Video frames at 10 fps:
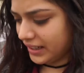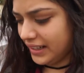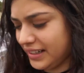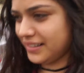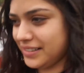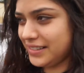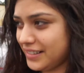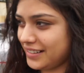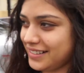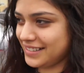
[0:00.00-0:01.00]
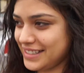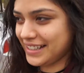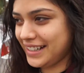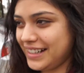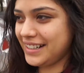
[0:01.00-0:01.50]
ate all
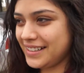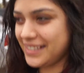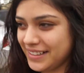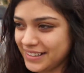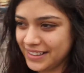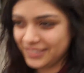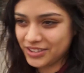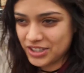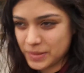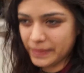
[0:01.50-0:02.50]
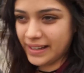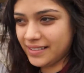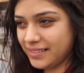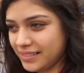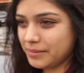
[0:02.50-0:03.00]
day, which is
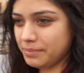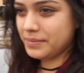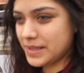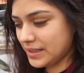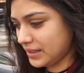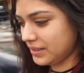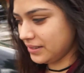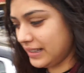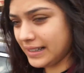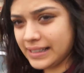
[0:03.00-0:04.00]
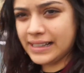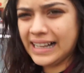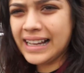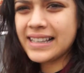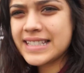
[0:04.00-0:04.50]
bad. So I
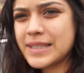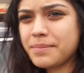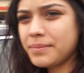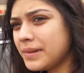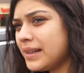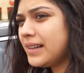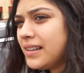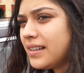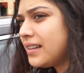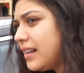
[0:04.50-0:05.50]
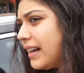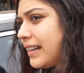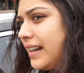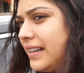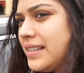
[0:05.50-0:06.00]
I
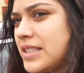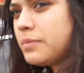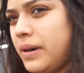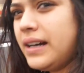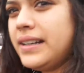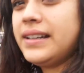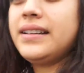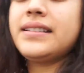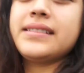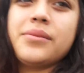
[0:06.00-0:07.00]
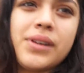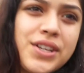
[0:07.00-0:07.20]
kind of spotted some